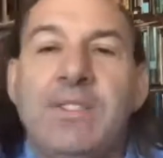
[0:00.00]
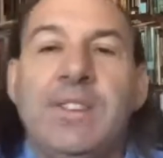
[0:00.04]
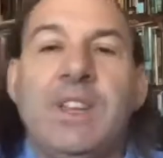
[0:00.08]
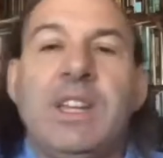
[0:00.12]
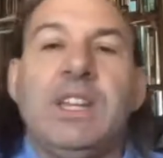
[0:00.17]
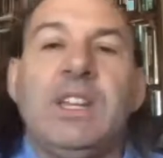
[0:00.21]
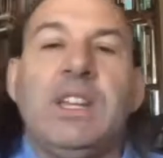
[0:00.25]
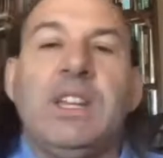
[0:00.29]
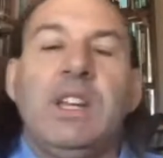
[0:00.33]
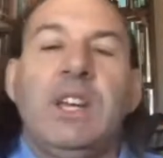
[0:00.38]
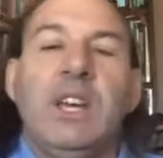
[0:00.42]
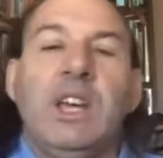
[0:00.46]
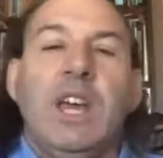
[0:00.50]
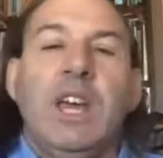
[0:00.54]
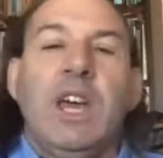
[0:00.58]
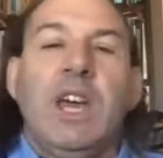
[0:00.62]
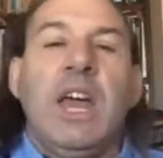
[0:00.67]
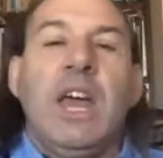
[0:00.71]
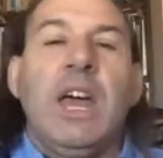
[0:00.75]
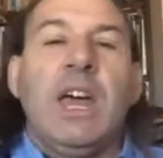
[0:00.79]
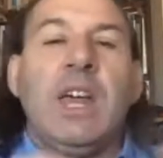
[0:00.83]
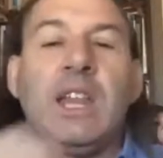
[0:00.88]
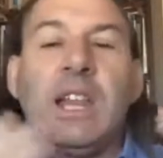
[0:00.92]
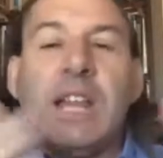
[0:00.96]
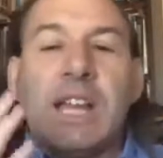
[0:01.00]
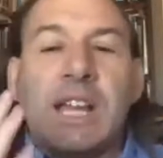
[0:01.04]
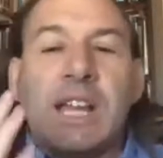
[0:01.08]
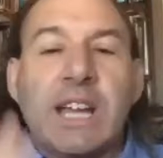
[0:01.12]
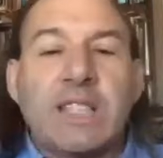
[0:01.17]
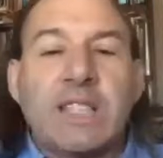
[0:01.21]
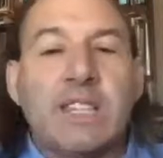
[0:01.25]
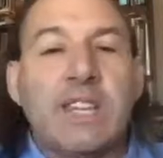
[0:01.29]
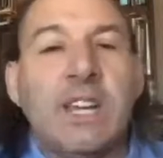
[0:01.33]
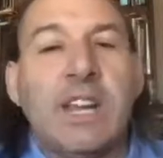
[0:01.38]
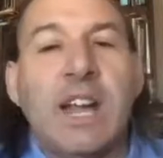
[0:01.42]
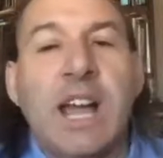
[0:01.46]
And like I
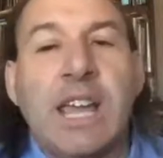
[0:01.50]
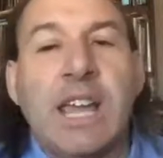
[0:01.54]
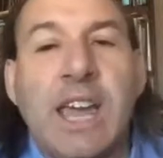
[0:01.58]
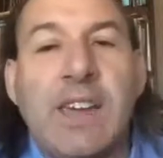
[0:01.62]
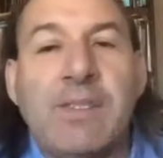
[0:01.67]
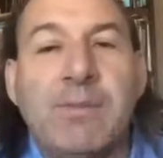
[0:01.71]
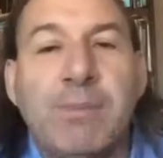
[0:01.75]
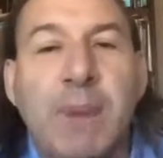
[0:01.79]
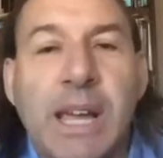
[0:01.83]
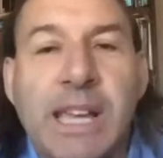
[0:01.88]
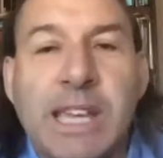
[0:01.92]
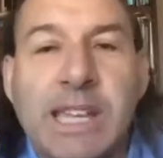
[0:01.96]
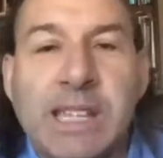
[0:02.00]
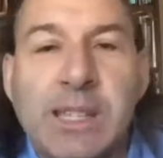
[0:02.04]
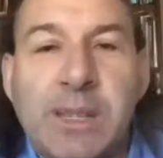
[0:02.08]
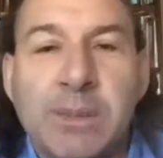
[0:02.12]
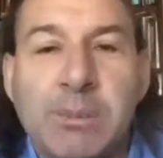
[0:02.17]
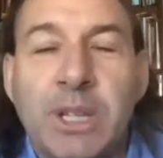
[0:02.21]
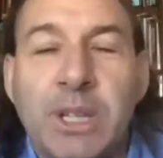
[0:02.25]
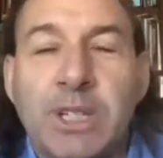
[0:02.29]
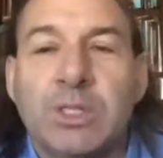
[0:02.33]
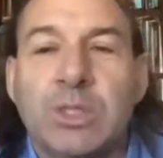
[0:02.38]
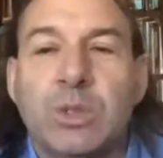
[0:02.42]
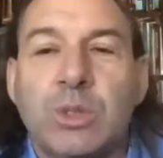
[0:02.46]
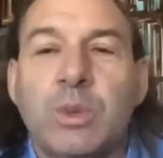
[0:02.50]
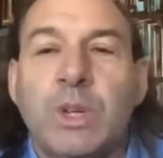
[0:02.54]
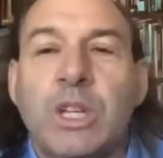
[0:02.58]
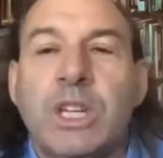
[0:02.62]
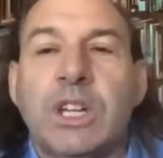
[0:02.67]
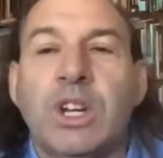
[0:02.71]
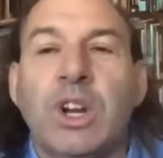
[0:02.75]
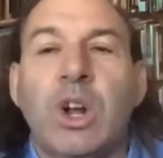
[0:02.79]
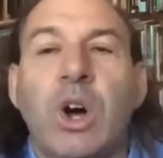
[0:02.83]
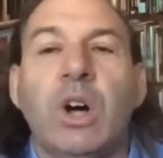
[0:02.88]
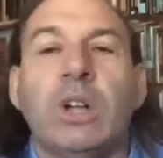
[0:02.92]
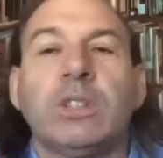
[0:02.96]
said, I gave my email so we
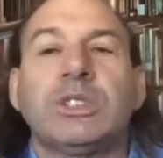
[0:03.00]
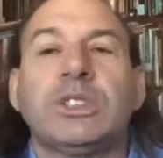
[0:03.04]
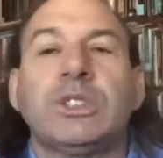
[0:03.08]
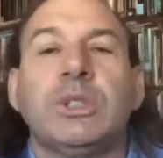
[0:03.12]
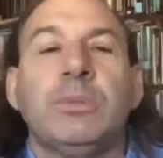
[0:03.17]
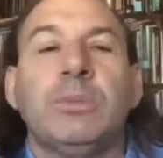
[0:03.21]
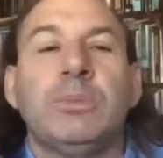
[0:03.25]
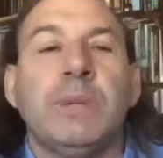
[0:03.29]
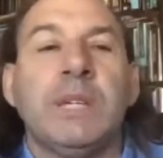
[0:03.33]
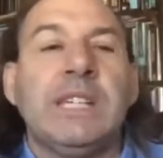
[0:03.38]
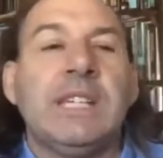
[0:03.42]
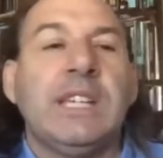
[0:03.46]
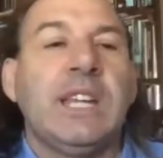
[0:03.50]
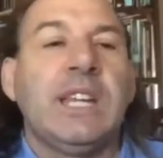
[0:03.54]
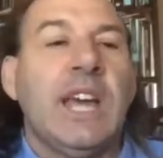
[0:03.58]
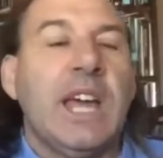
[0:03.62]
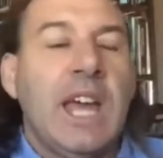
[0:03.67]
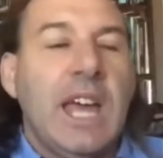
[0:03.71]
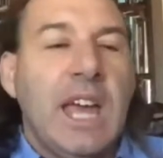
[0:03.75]
can also meet